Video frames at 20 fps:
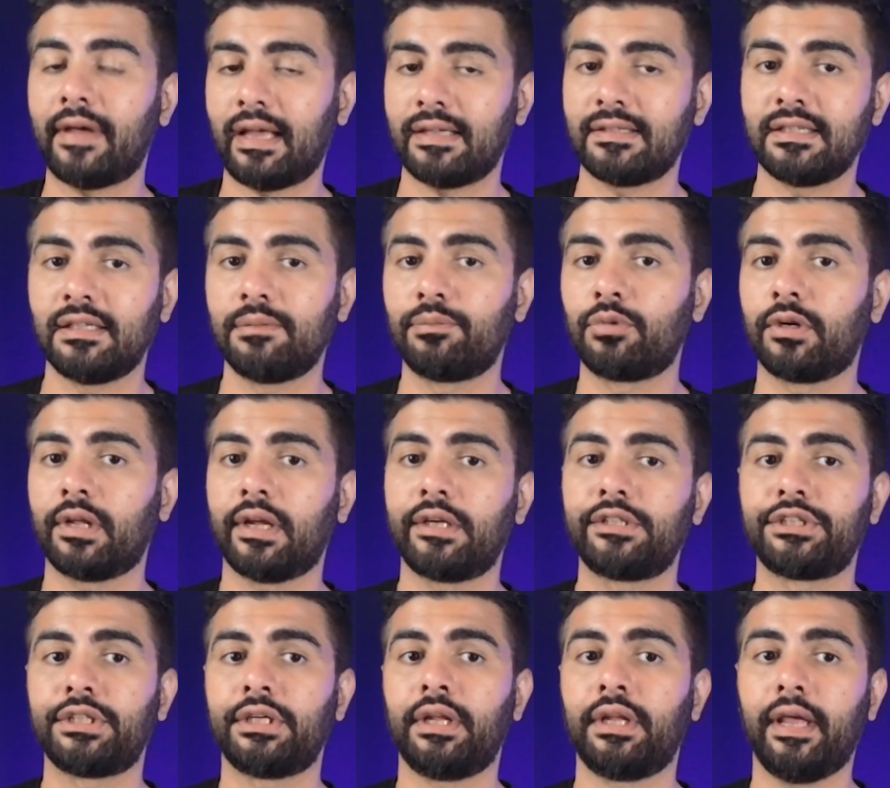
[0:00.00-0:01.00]
asset
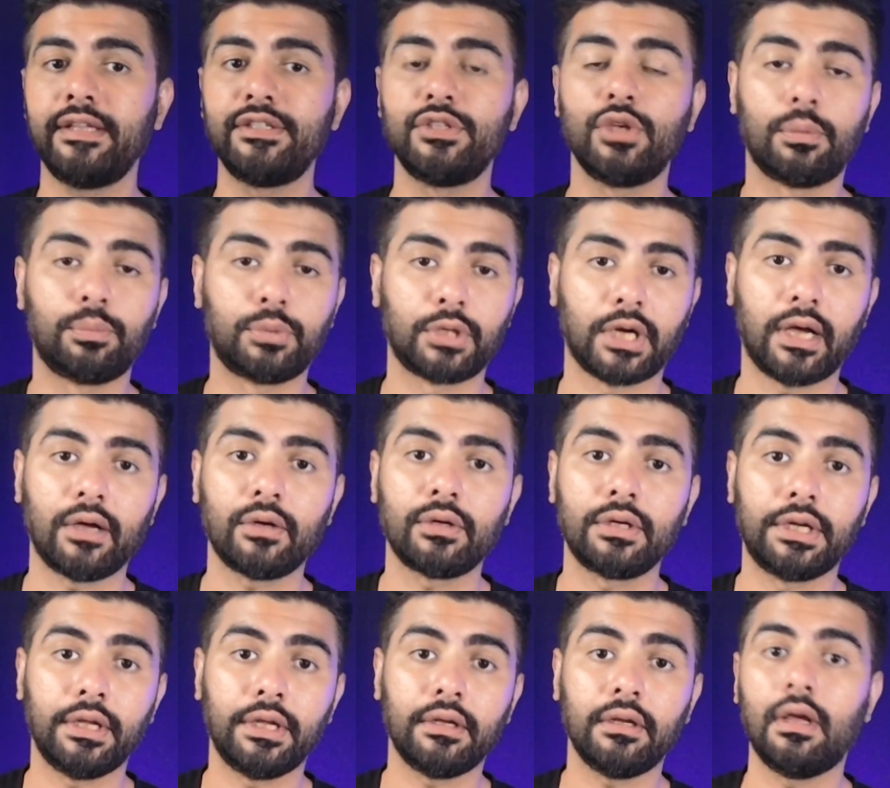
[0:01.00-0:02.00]
protection is your
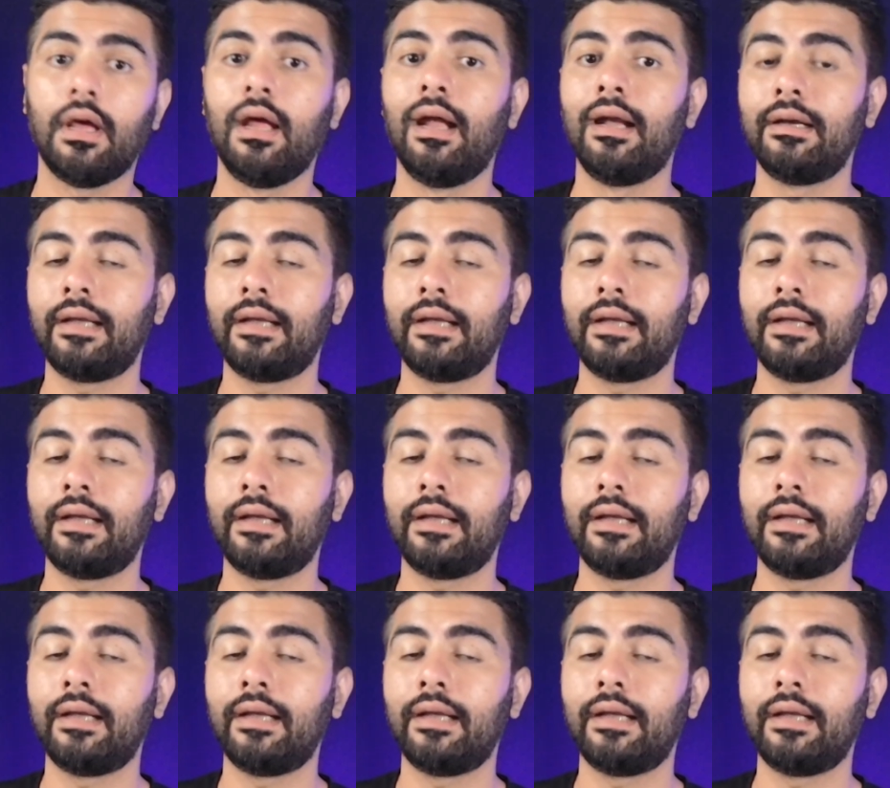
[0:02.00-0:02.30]
priority,